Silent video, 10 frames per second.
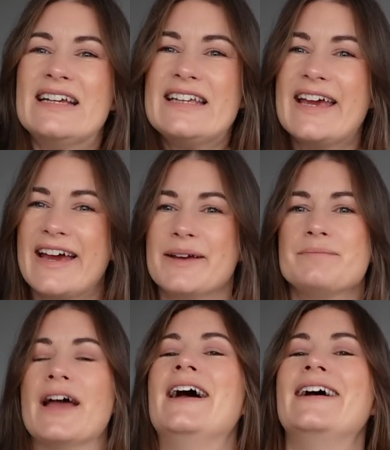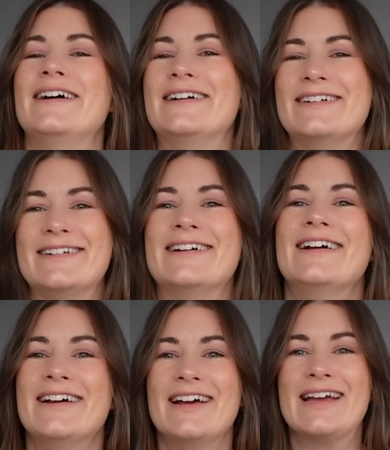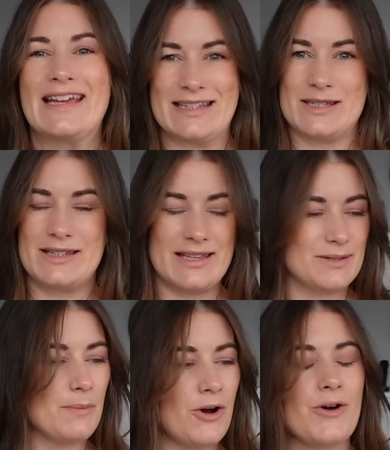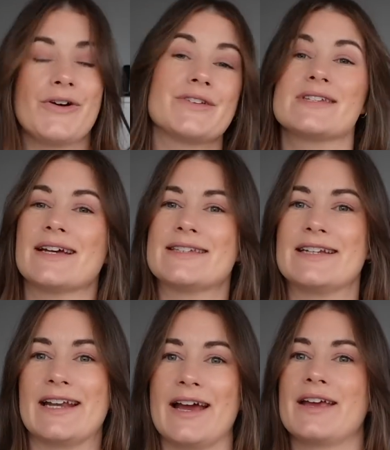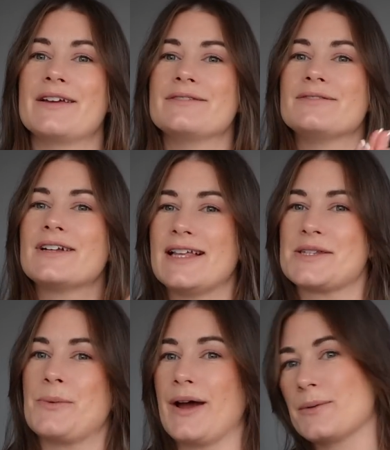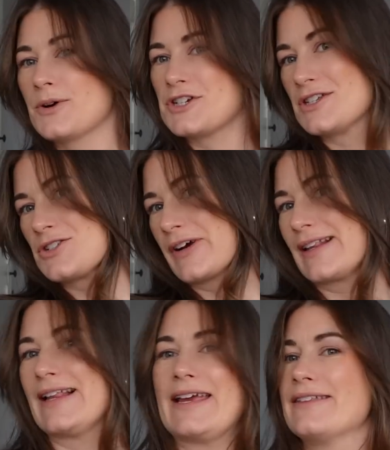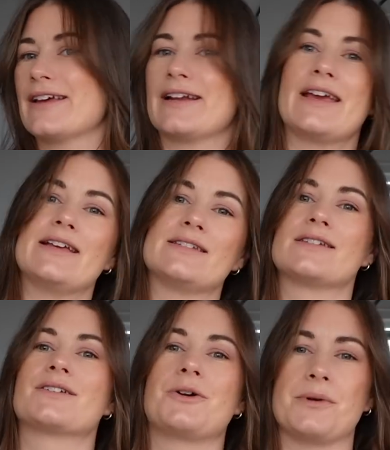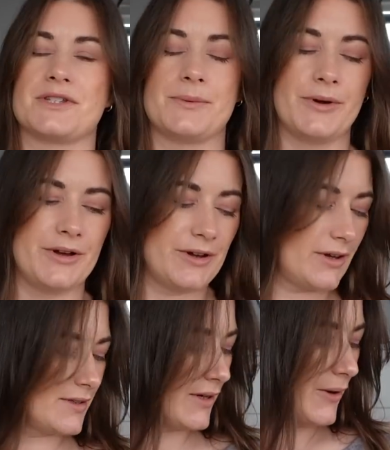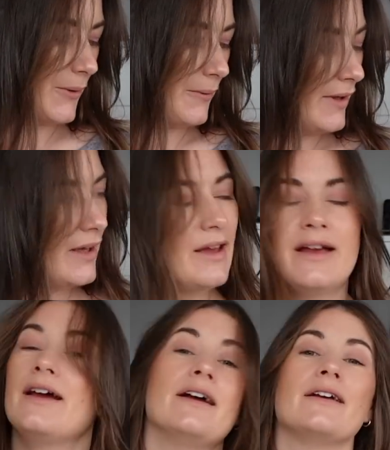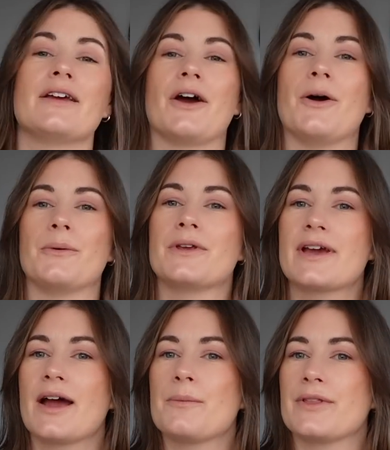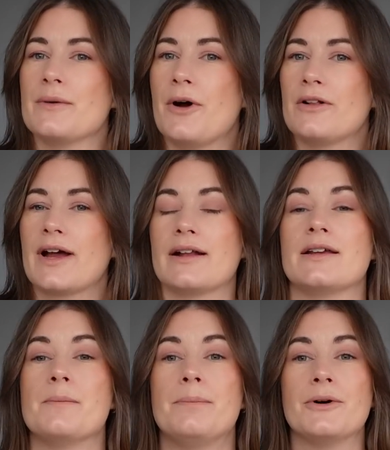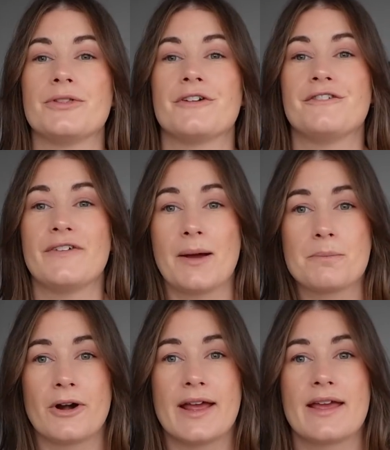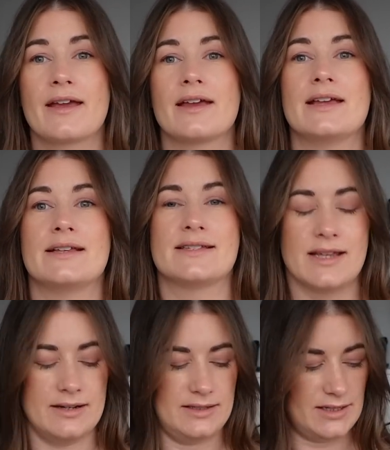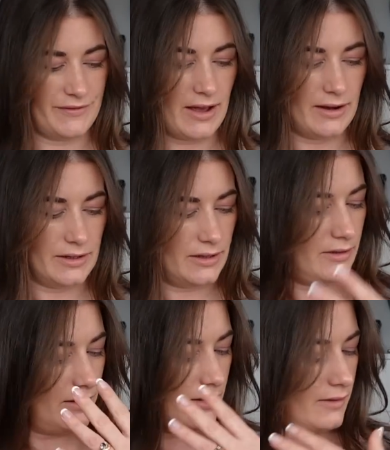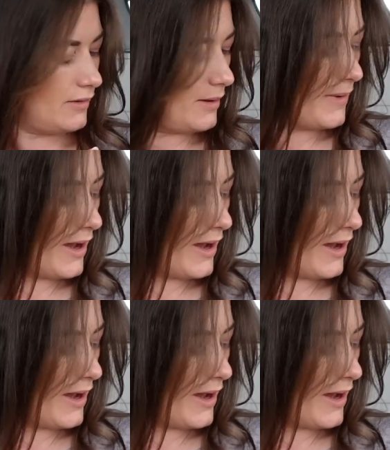yeah, it's more Saturday night, glass of wine, watching Strictly than it is going to work. So, you know, you can't win them all, can you? But the fabric is divine. I'm